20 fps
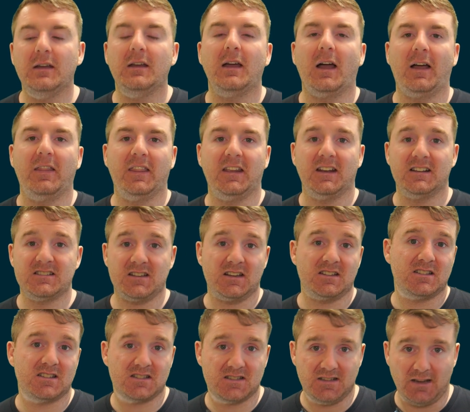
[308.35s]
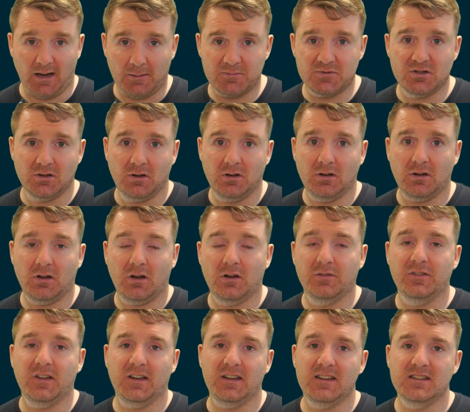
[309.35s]
and then it takes a snapshot of
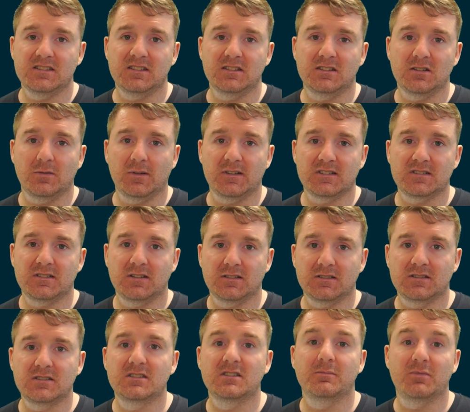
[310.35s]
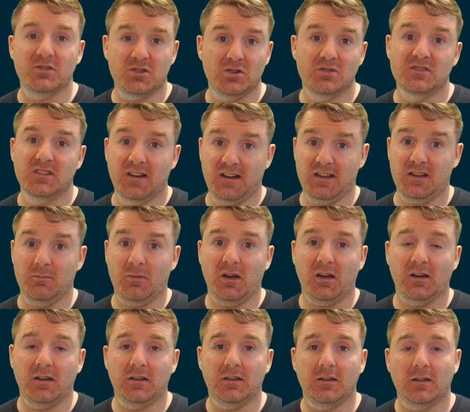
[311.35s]
that EC2 instance to produce an
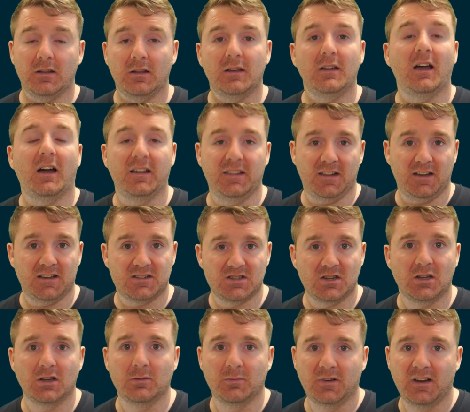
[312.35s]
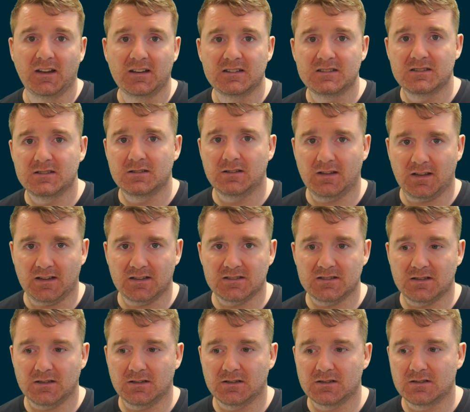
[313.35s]
AMI, and then it terminates the
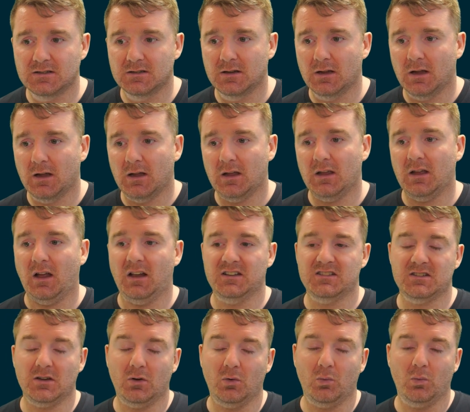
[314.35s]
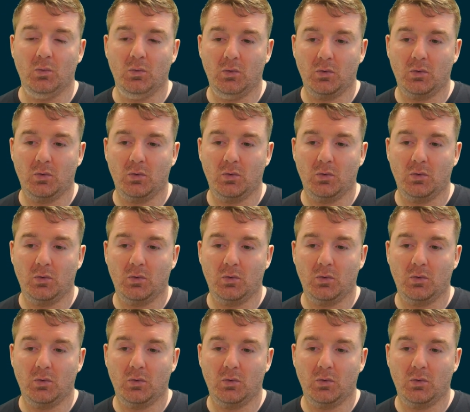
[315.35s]
instance. And so,